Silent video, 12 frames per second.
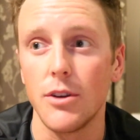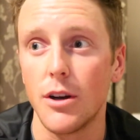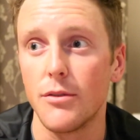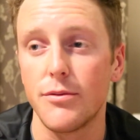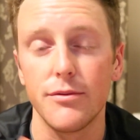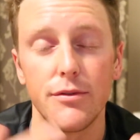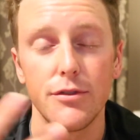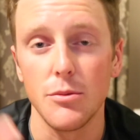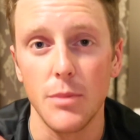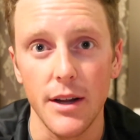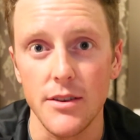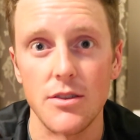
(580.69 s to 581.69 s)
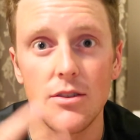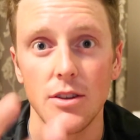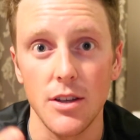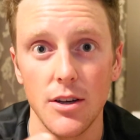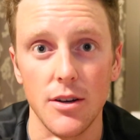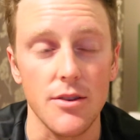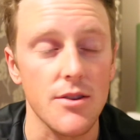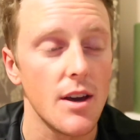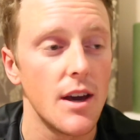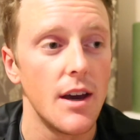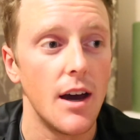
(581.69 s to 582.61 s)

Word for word: you know, a few months to years,